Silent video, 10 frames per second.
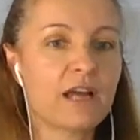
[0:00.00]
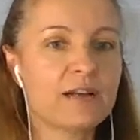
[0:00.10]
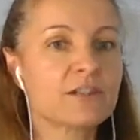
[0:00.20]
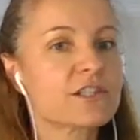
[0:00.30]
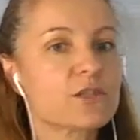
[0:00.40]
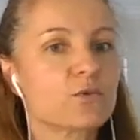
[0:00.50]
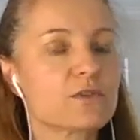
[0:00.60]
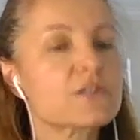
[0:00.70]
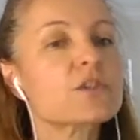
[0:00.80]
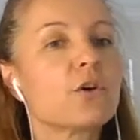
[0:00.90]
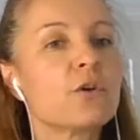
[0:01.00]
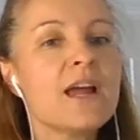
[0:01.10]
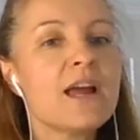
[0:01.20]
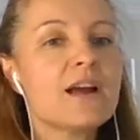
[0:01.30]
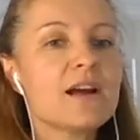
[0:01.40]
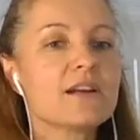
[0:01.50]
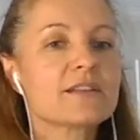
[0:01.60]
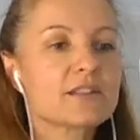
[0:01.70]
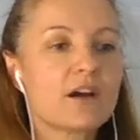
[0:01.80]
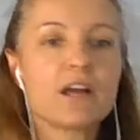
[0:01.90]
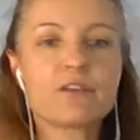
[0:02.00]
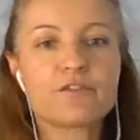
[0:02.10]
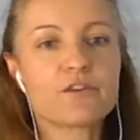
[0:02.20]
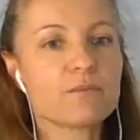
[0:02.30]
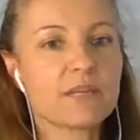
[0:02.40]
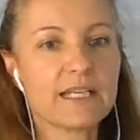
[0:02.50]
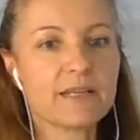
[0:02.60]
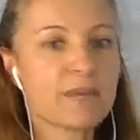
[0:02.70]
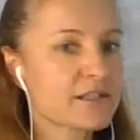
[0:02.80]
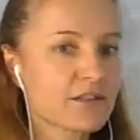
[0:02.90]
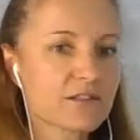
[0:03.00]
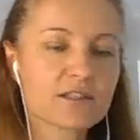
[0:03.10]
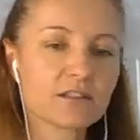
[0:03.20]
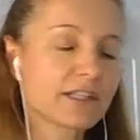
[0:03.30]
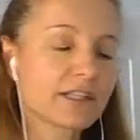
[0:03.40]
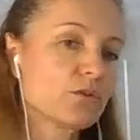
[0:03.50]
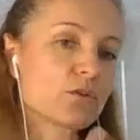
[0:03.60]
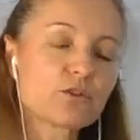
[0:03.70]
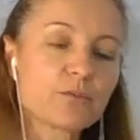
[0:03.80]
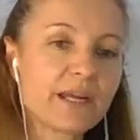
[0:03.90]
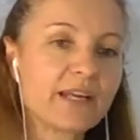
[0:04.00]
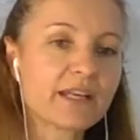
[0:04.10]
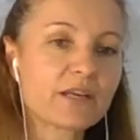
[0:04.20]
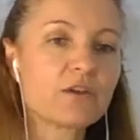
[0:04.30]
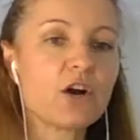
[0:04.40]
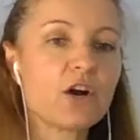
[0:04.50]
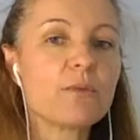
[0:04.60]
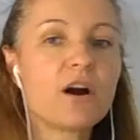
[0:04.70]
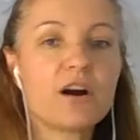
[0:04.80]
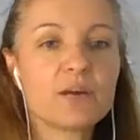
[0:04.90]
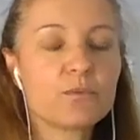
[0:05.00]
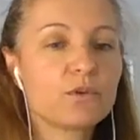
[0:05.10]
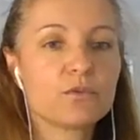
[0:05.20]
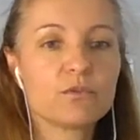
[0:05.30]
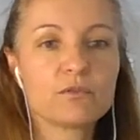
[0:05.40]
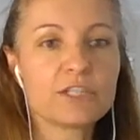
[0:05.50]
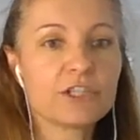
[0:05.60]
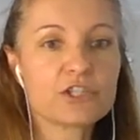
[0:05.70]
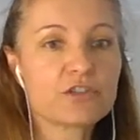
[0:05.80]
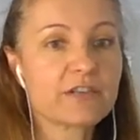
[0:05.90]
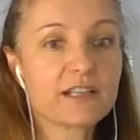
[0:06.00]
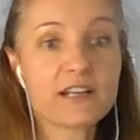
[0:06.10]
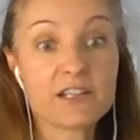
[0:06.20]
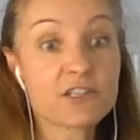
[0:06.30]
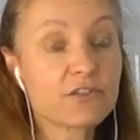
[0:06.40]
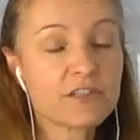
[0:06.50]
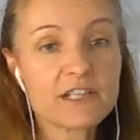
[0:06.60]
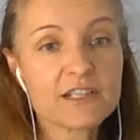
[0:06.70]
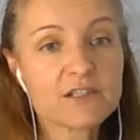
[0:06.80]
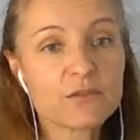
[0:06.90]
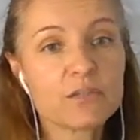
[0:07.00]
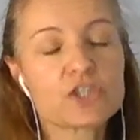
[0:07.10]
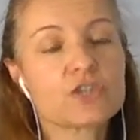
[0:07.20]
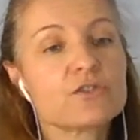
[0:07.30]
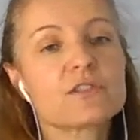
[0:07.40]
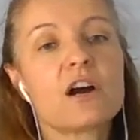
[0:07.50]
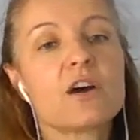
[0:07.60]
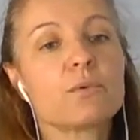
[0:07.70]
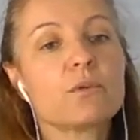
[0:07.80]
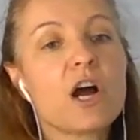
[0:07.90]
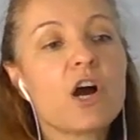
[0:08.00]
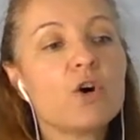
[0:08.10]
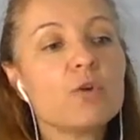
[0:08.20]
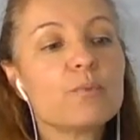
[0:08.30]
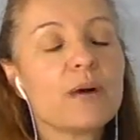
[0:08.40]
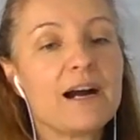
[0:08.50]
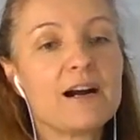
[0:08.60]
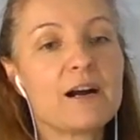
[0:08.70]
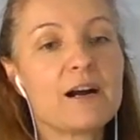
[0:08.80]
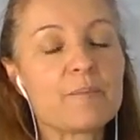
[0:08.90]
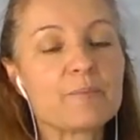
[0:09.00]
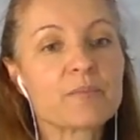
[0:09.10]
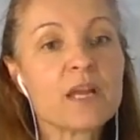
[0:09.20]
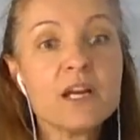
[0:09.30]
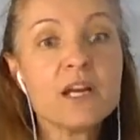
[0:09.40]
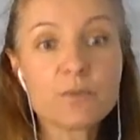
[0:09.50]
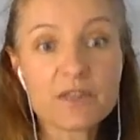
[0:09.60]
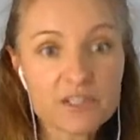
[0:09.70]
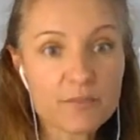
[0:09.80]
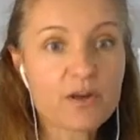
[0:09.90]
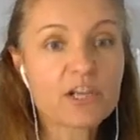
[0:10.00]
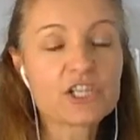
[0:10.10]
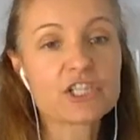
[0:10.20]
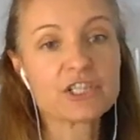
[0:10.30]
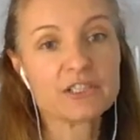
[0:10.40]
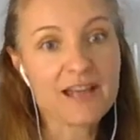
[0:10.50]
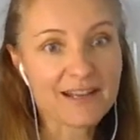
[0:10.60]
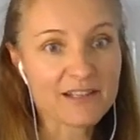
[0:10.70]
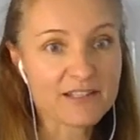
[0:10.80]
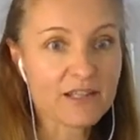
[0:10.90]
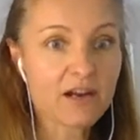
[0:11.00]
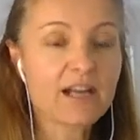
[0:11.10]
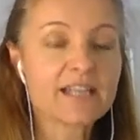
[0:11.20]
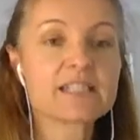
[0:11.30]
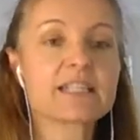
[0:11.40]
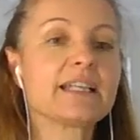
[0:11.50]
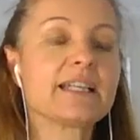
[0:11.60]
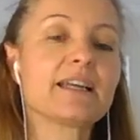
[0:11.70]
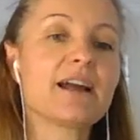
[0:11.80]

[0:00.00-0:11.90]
disorders. So aside from the musculoskeletal orthopedic realm, I will, treat gastrointestinal issues. I will help with depression, anxiety,